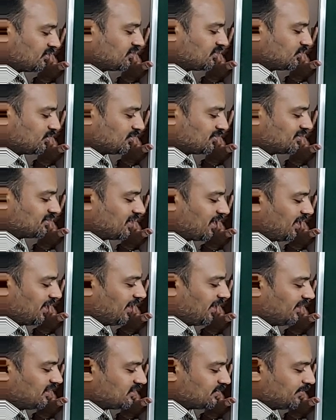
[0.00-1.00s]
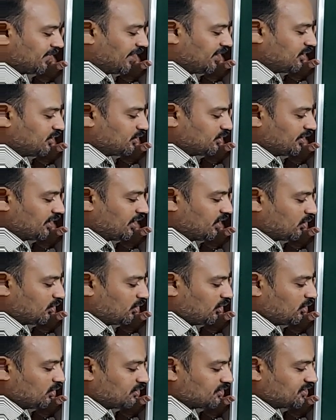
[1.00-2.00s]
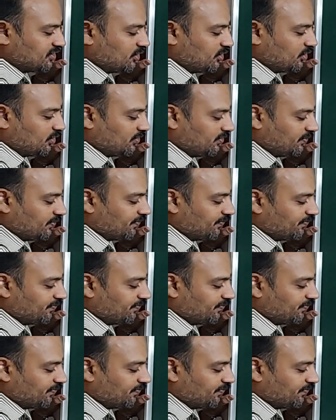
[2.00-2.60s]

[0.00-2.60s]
So sin x by 2 equal to 0